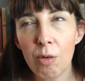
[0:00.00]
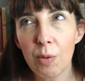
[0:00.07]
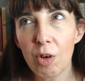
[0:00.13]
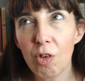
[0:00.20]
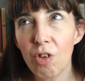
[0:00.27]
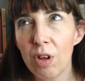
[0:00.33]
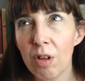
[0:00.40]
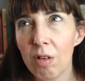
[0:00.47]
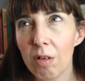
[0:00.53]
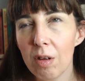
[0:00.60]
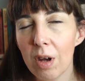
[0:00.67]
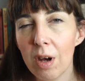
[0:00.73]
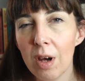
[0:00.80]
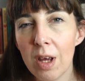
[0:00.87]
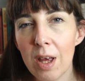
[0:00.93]
which is,
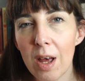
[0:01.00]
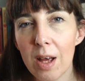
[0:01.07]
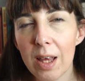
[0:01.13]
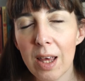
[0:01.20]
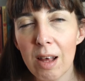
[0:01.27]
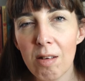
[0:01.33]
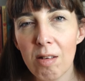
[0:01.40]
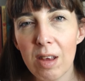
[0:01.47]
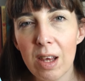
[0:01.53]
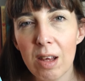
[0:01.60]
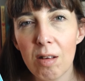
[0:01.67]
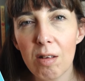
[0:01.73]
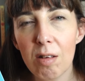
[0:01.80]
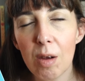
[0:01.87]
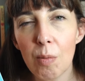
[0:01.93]
I
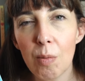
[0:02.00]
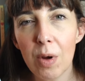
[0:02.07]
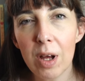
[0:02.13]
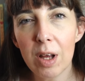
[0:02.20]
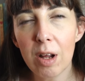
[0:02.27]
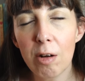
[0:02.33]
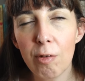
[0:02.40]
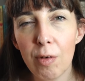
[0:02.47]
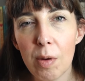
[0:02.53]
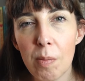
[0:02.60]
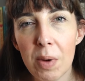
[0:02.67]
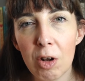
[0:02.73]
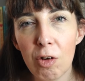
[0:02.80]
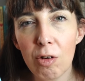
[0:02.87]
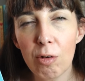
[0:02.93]
guessing, a kind of
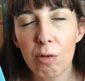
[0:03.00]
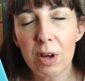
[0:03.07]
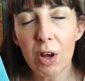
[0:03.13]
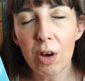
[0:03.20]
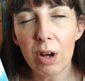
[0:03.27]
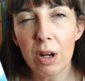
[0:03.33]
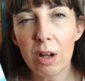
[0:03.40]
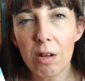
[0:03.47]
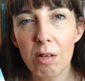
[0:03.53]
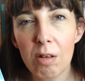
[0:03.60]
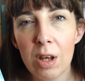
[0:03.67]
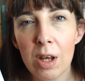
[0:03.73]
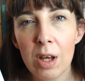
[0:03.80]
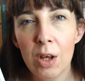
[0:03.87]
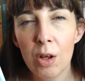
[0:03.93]
imaginary island
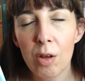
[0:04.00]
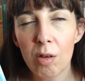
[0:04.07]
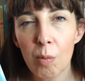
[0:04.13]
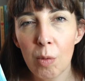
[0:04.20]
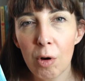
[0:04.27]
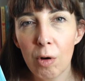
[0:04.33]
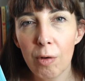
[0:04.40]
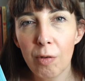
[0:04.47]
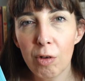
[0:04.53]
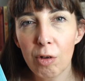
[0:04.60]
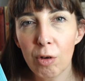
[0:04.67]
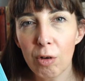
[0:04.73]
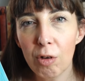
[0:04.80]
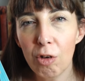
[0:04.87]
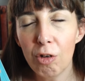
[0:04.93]
somewhere off the
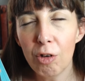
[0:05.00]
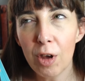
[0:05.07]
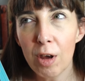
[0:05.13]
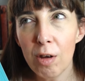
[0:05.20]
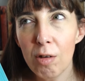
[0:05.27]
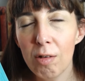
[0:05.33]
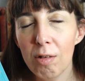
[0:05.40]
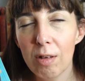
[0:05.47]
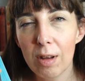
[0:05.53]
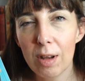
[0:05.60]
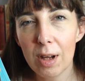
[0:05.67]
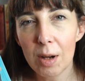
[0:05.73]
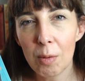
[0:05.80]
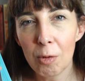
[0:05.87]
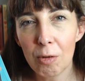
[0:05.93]
Scottish coast.
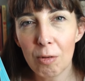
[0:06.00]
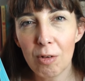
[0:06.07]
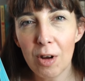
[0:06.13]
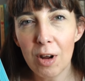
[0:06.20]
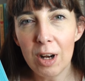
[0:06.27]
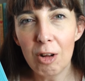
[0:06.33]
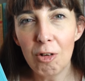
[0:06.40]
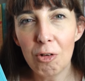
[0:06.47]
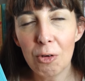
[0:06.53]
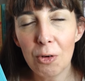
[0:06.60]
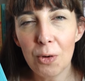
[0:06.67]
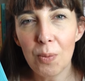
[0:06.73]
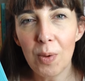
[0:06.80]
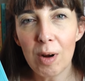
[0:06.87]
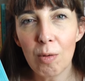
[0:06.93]
I'm not entirely
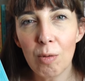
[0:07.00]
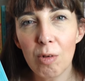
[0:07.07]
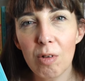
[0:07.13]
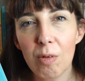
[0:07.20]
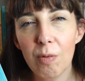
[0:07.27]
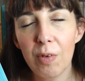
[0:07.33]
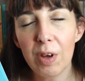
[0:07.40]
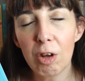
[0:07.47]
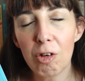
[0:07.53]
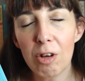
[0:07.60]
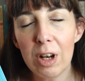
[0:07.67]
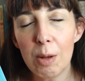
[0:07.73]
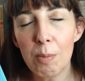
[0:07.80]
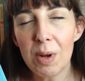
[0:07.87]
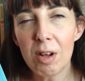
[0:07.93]
sure where it was
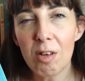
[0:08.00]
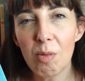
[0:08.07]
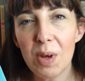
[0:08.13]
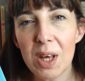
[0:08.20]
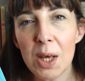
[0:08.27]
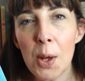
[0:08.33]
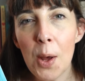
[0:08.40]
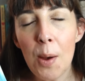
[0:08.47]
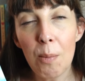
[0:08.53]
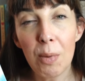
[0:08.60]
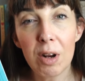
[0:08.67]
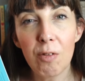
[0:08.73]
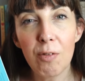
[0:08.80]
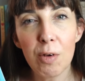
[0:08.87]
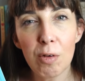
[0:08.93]
fictionally meant to be,
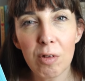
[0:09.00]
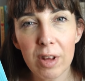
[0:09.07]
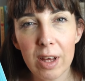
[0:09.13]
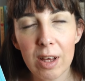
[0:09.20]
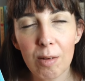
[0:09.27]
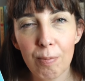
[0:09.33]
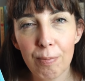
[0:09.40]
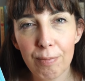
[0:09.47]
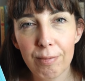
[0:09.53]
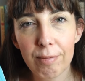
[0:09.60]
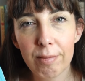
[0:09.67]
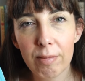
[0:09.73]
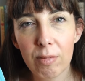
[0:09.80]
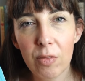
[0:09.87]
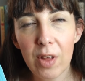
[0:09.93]
but it feels like
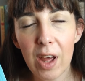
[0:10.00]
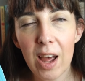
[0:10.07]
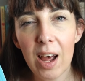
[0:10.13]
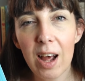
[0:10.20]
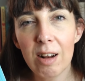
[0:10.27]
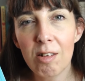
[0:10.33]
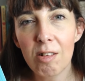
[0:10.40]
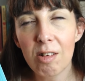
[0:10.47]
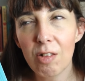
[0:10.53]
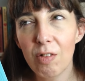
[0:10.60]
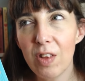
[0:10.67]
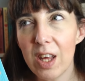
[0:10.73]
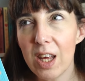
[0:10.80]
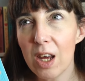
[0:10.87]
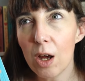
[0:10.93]
that, and
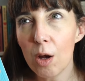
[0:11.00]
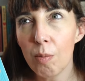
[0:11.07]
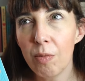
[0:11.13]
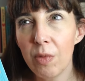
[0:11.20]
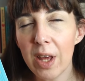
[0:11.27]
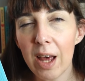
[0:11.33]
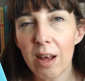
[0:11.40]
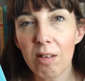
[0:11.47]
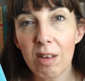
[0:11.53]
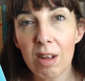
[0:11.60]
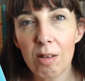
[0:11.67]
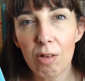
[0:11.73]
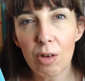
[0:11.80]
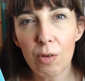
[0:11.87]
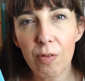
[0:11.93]
the
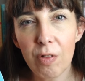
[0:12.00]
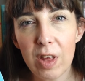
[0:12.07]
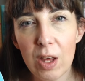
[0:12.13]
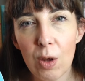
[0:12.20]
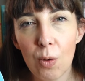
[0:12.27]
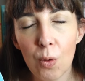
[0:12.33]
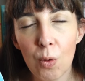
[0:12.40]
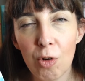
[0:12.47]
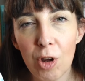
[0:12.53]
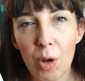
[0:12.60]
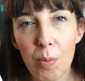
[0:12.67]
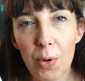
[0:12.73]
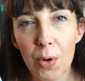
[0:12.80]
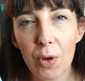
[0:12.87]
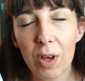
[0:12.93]
accents of the
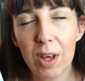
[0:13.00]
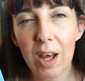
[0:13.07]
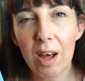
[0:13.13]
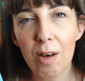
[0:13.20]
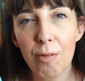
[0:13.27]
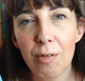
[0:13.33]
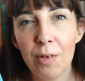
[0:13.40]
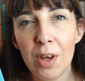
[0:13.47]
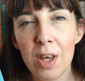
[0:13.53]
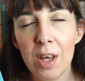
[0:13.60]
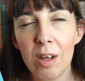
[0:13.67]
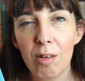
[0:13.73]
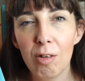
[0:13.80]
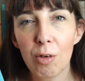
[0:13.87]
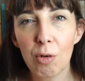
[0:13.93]
audiobook have
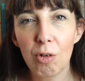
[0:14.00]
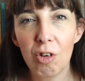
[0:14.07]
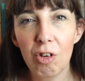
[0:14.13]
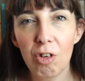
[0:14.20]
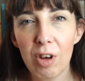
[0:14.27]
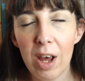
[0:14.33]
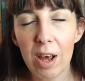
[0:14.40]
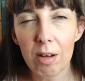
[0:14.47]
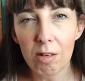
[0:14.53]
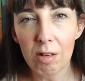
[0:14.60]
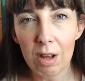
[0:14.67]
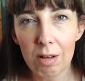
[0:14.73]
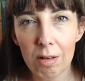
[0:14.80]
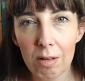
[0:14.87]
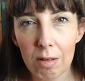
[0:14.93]
Scottish
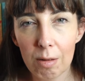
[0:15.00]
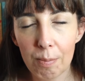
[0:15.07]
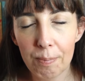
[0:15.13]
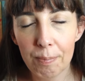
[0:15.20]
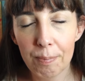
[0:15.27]
accents.